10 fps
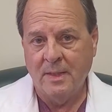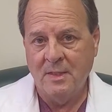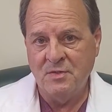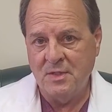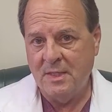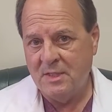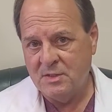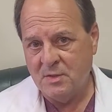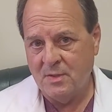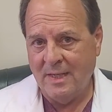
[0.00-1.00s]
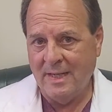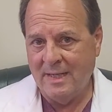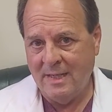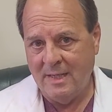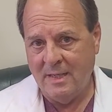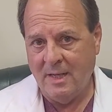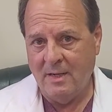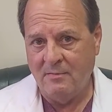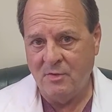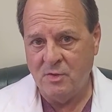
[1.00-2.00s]
It's easier to get in and out
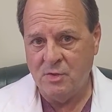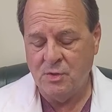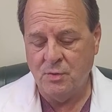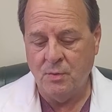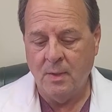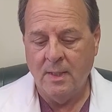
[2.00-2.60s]
of the shoe.